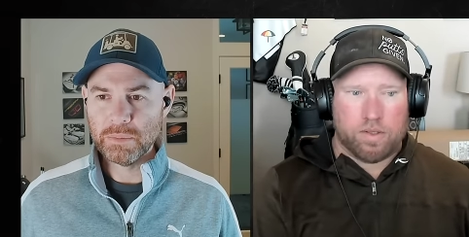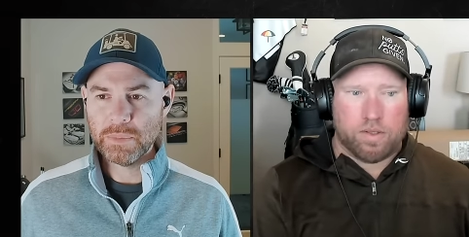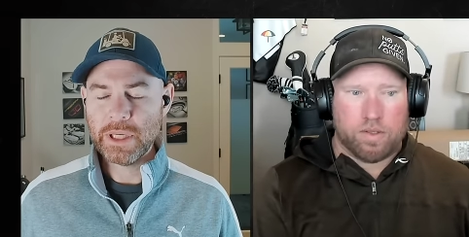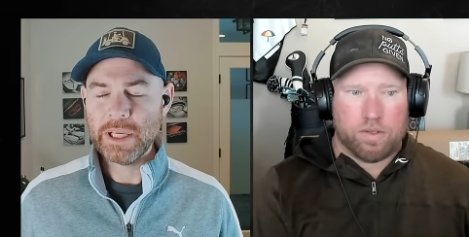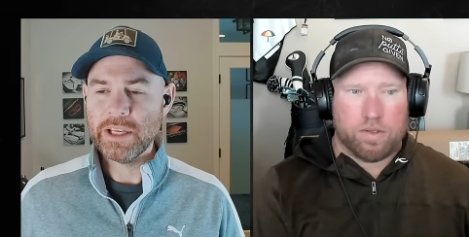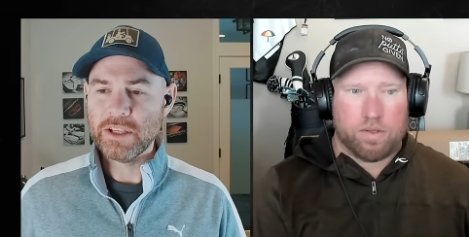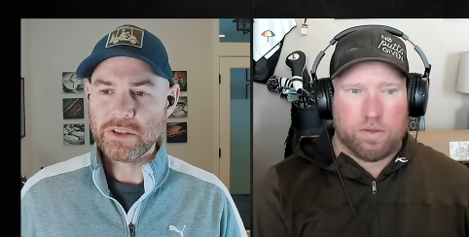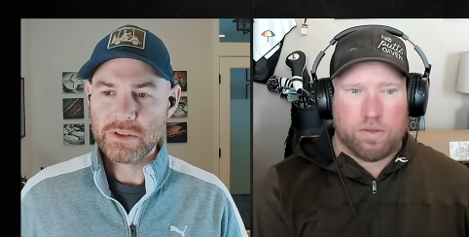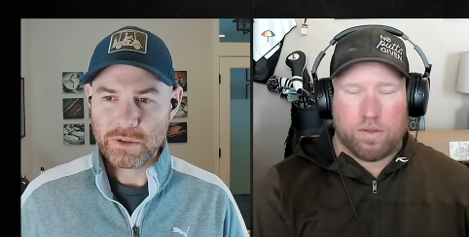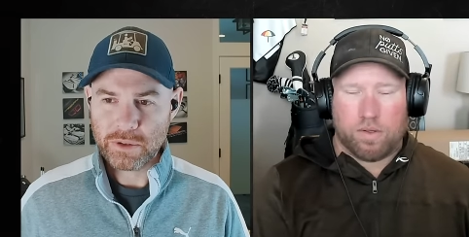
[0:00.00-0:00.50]

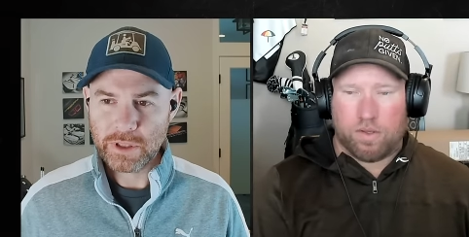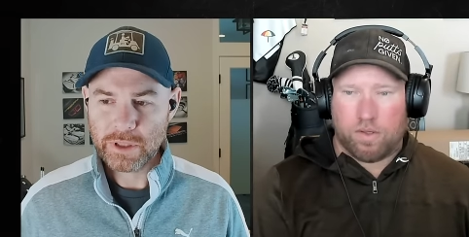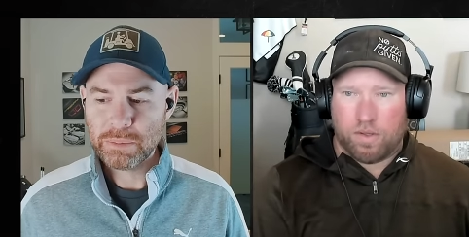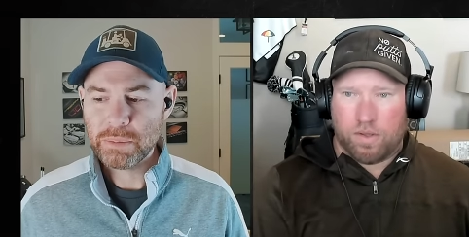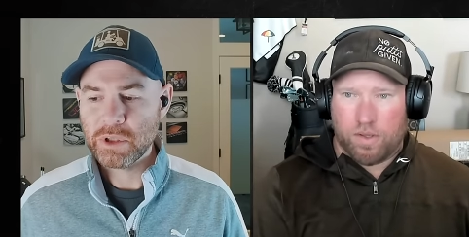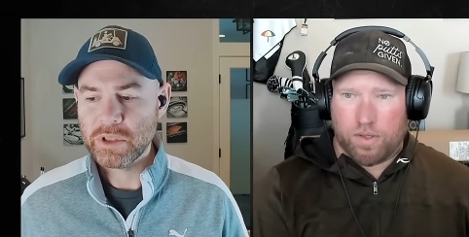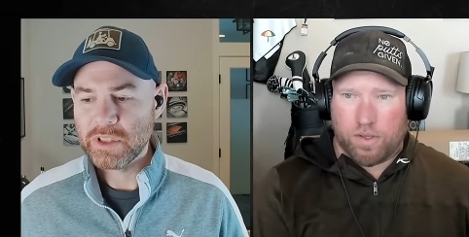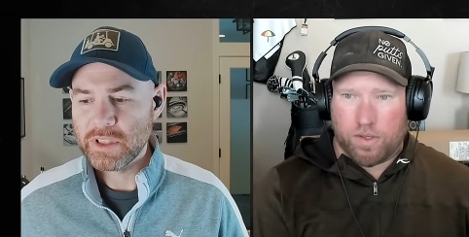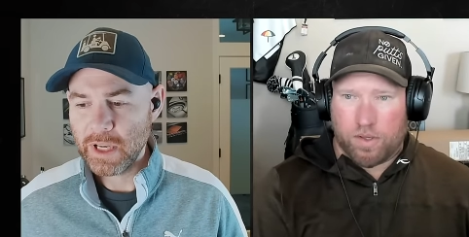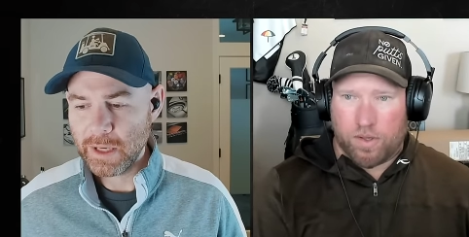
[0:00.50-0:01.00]
Speaker 1: history,
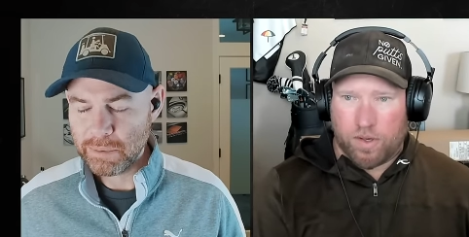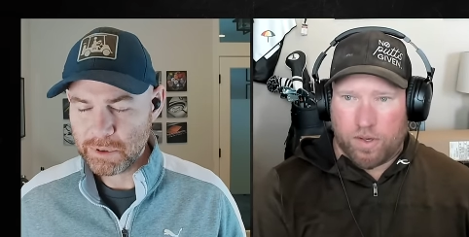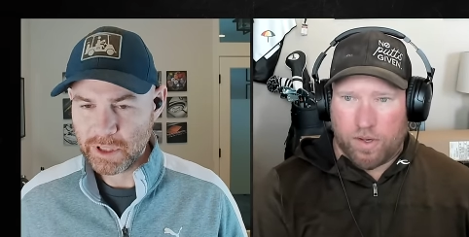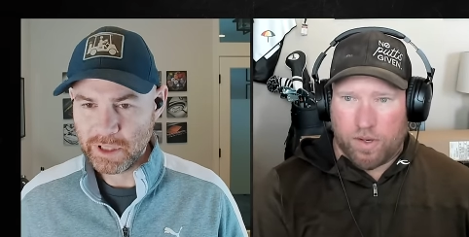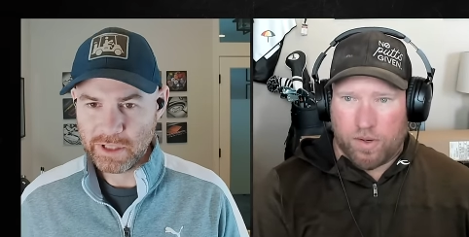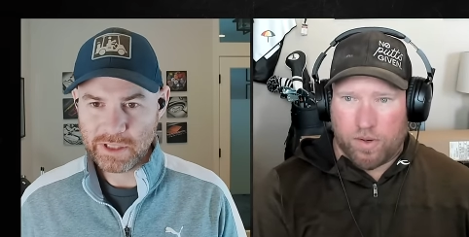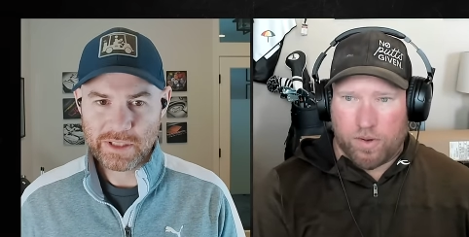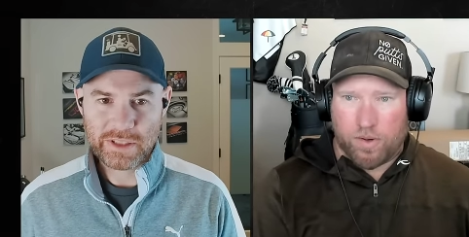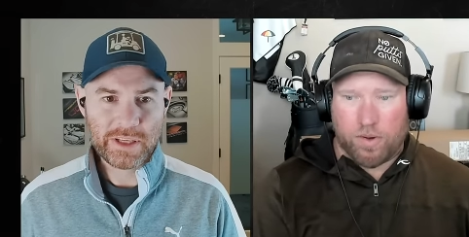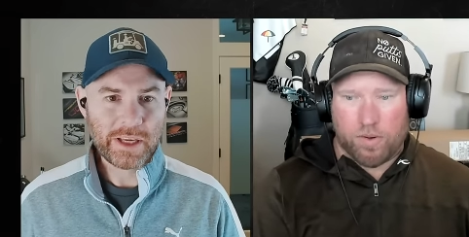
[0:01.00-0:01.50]
perception,
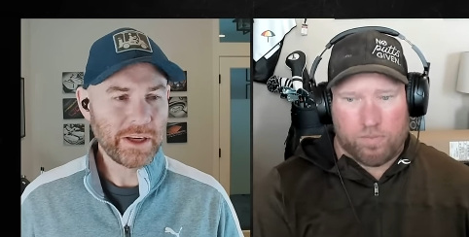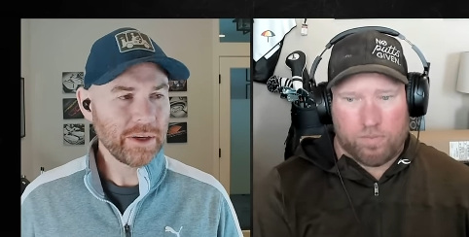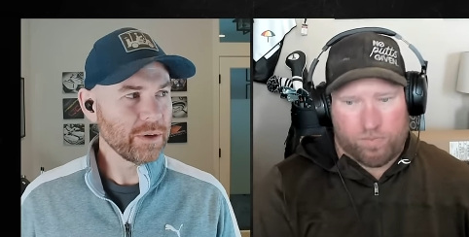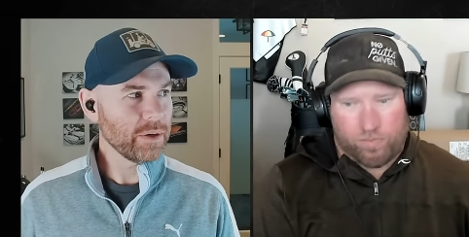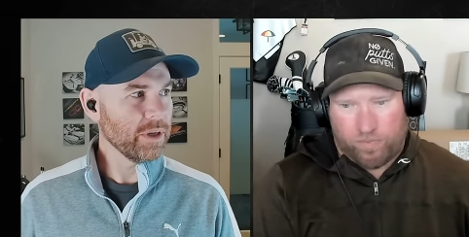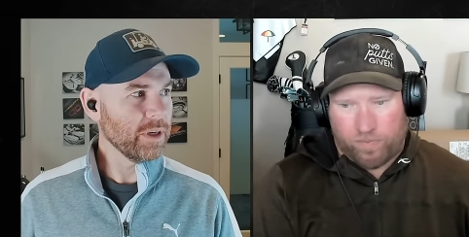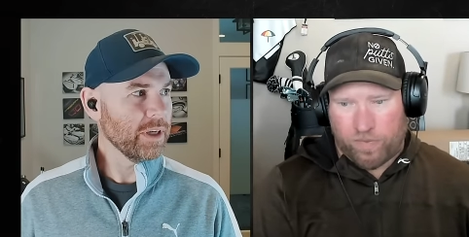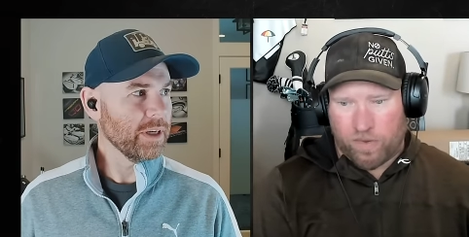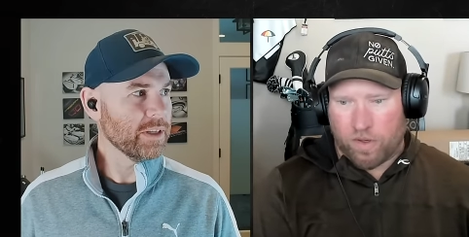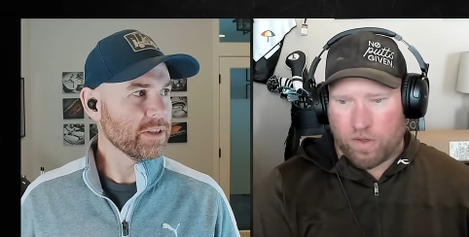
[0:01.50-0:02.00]

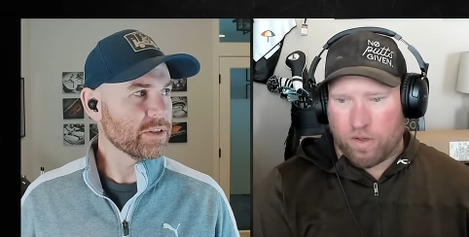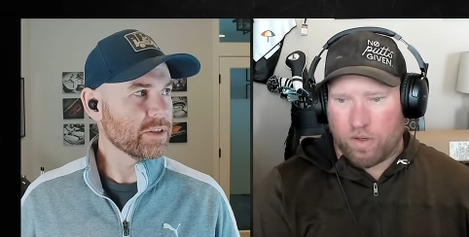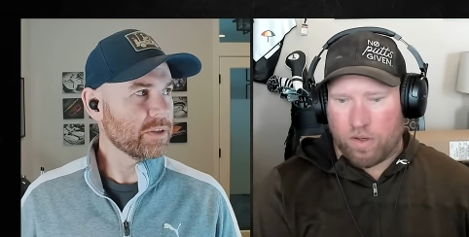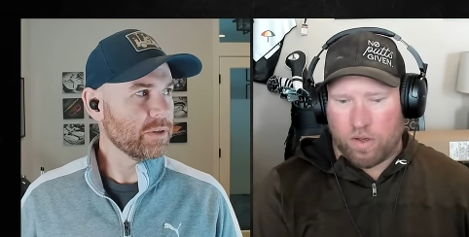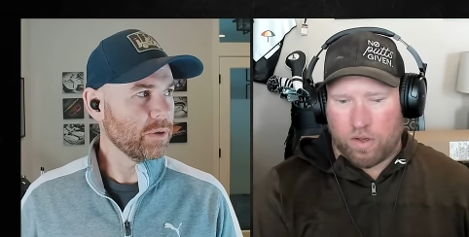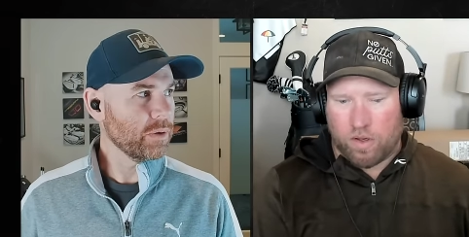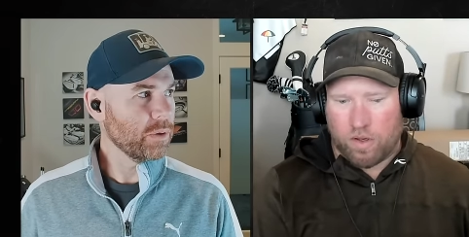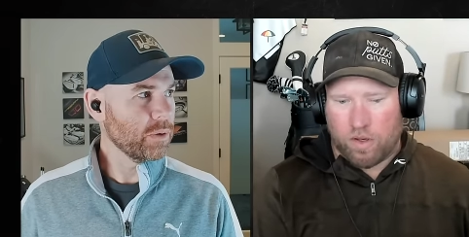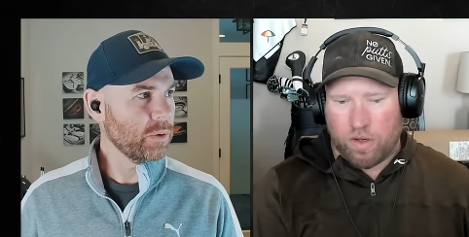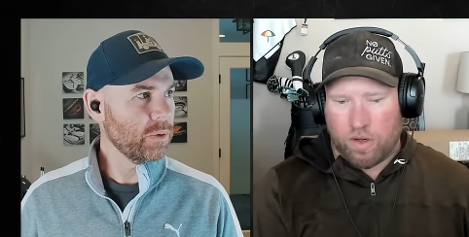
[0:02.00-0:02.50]
etc. And
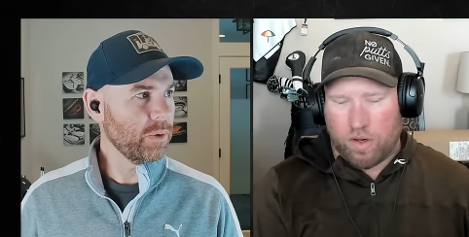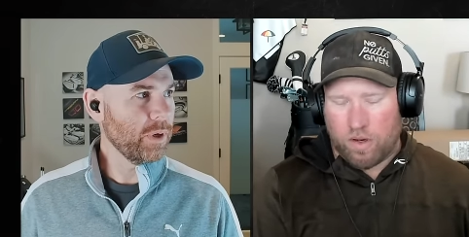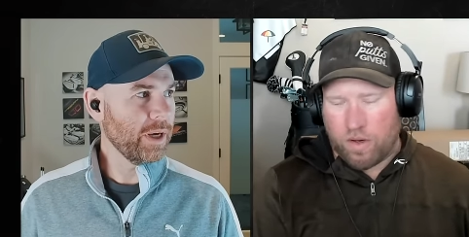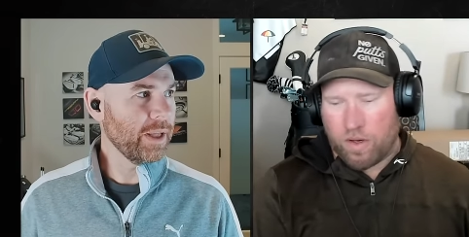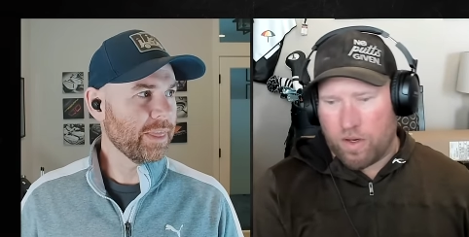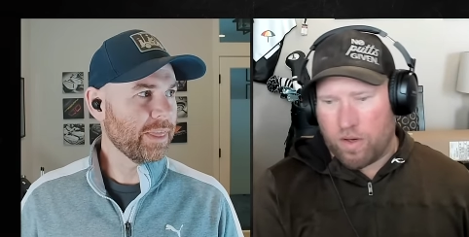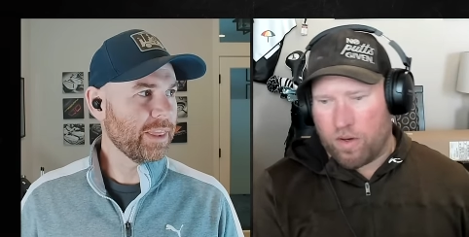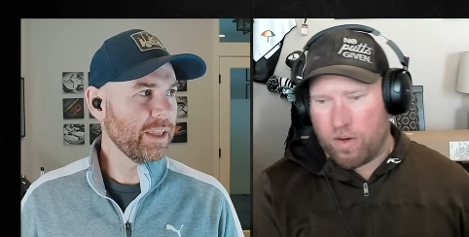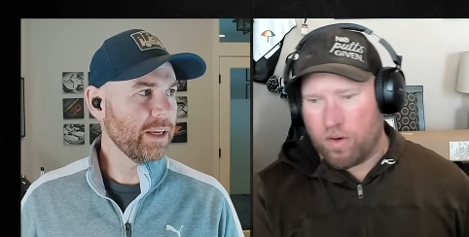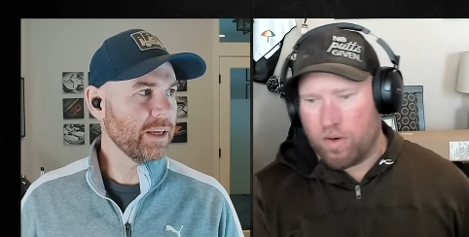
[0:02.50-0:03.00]
so, I
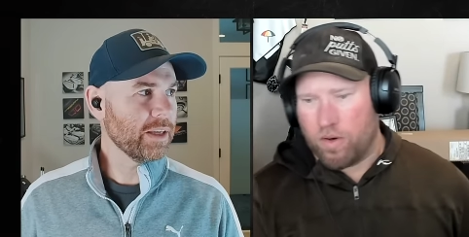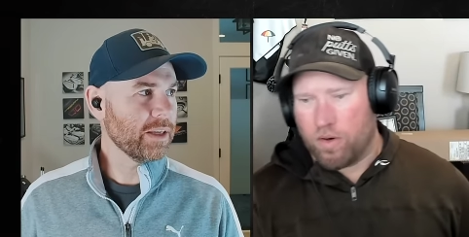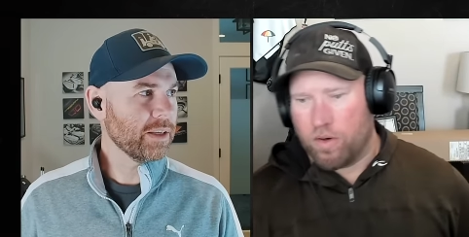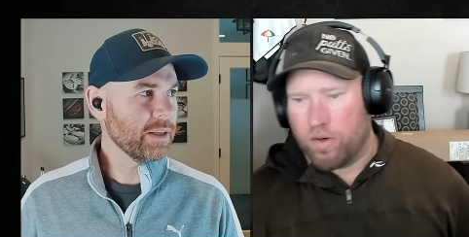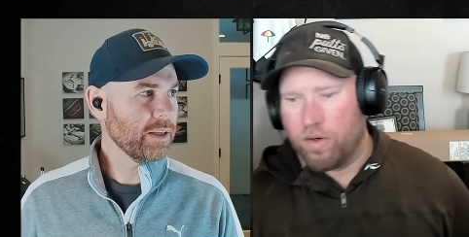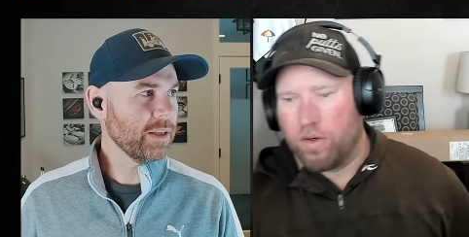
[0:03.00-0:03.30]
think